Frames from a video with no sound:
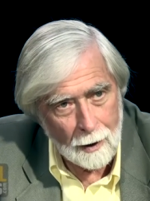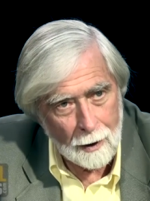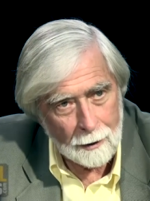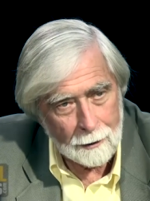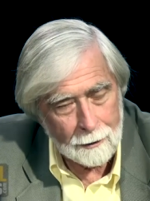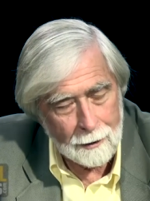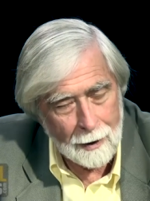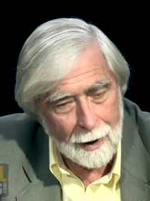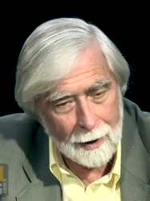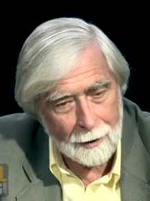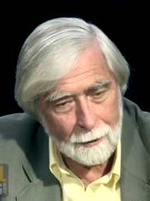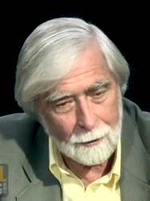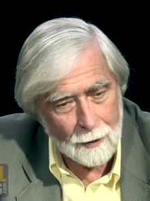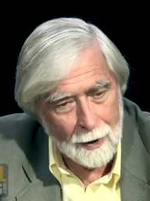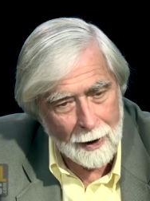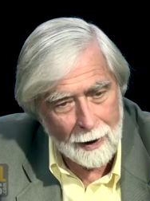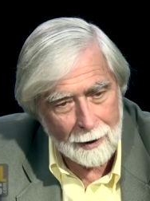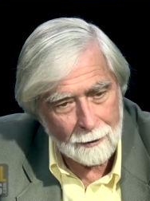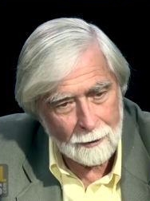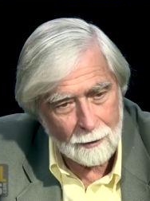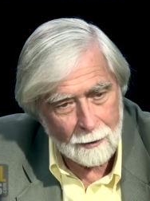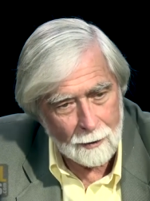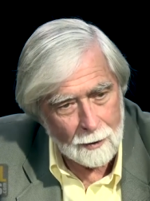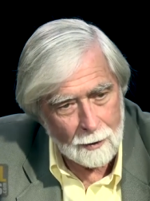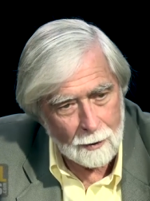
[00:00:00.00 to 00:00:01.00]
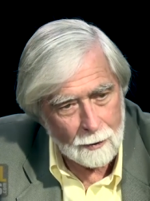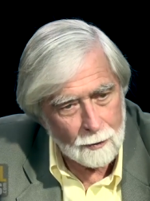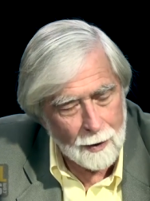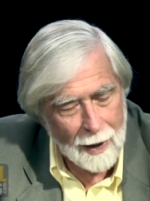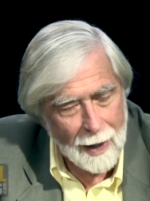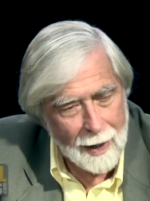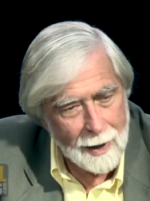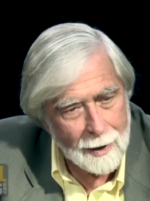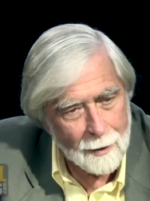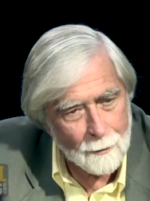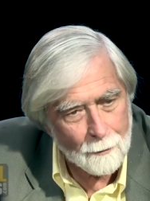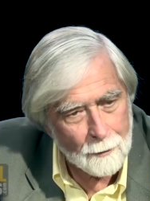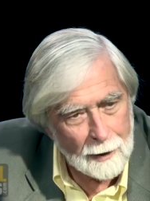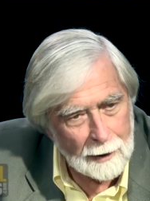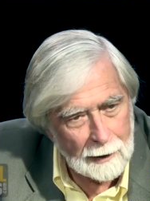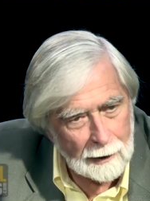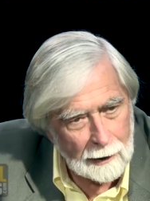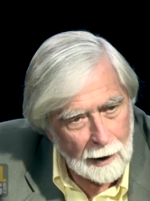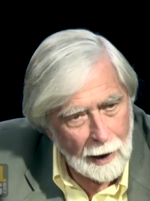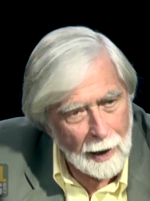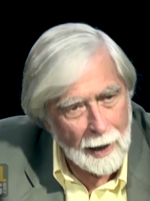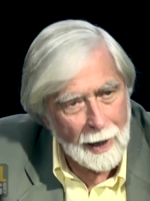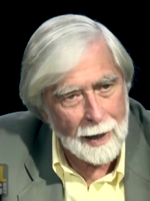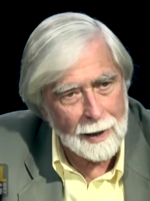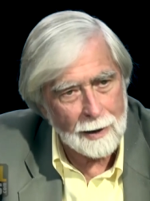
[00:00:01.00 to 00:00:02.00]
That, that they have been
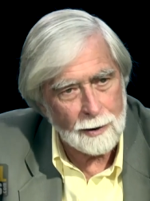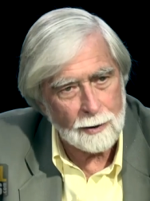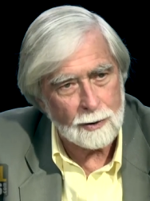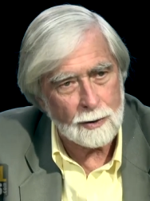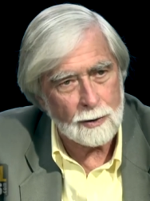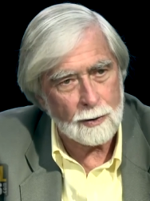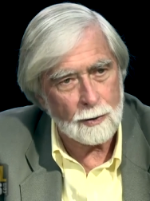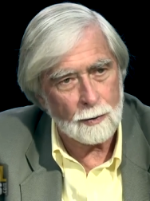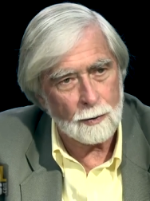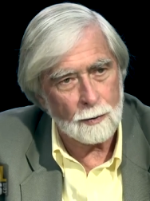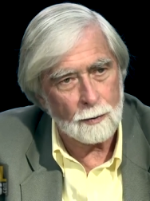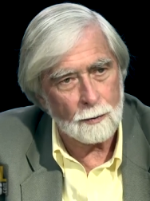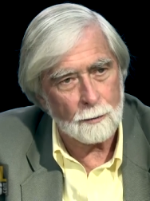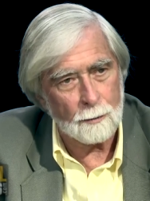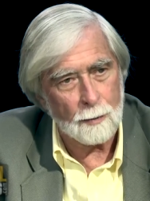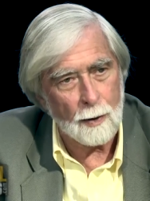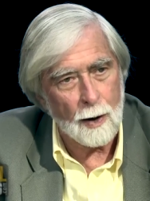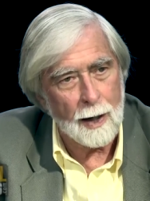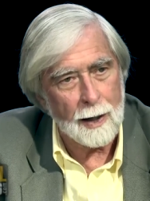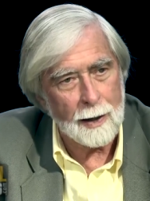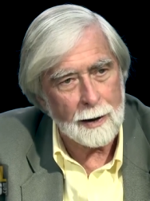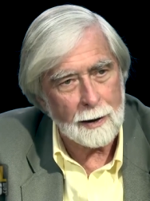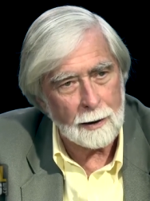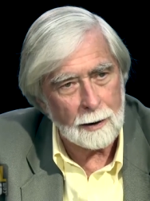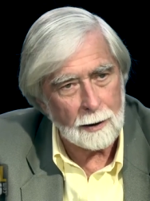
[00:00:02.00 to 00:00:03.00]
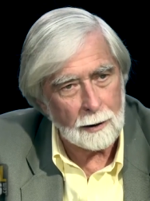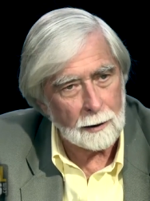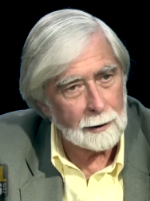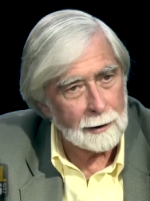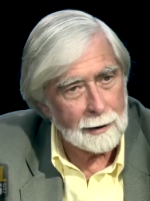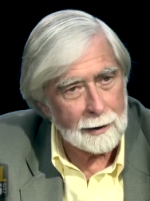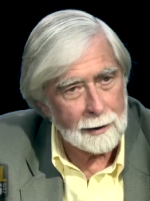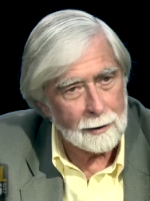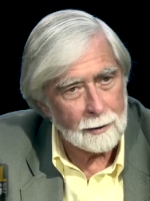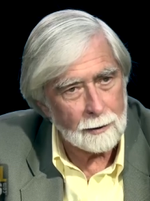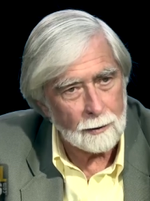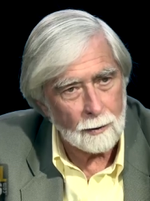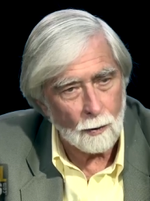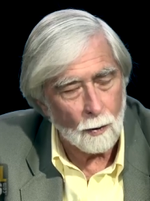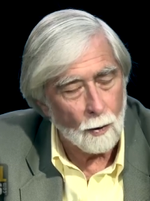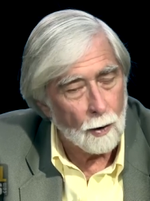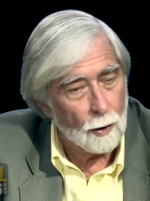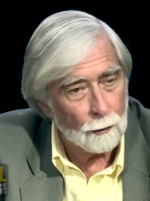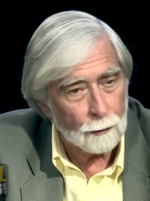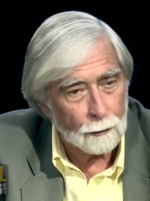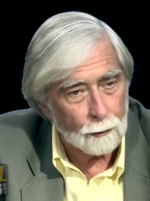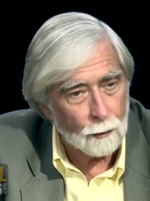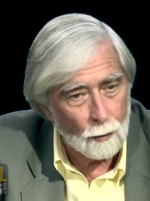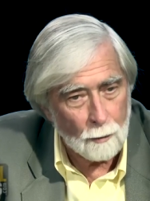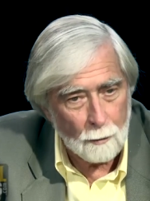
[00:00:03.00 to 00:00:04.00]
lied to by an elite
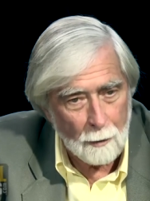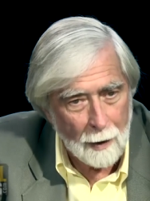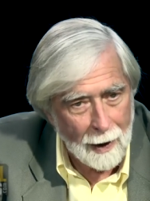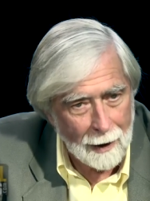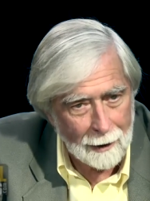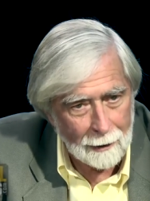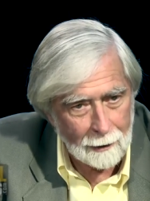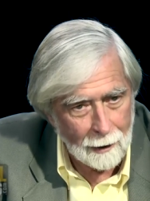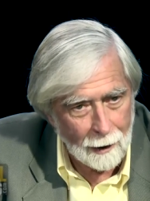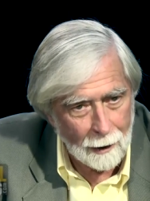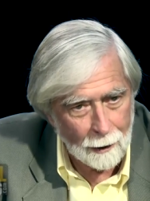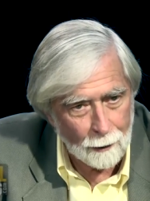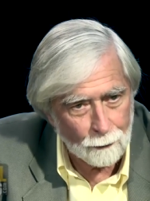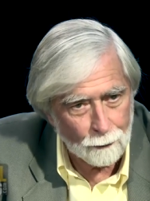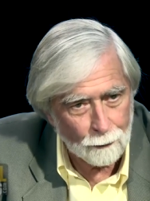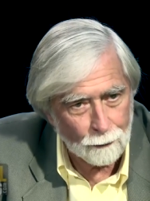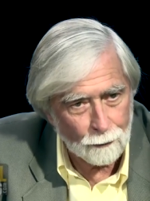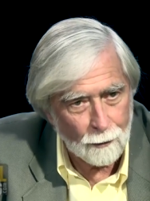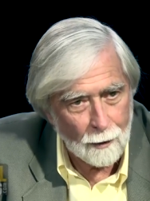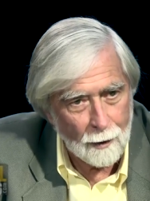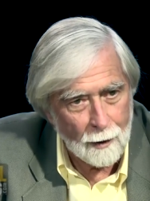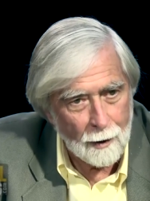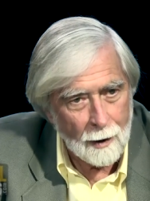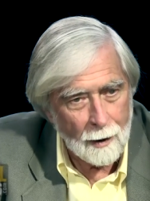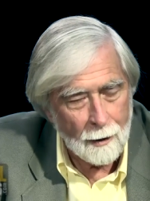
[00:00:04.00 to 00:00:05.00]
all through my life.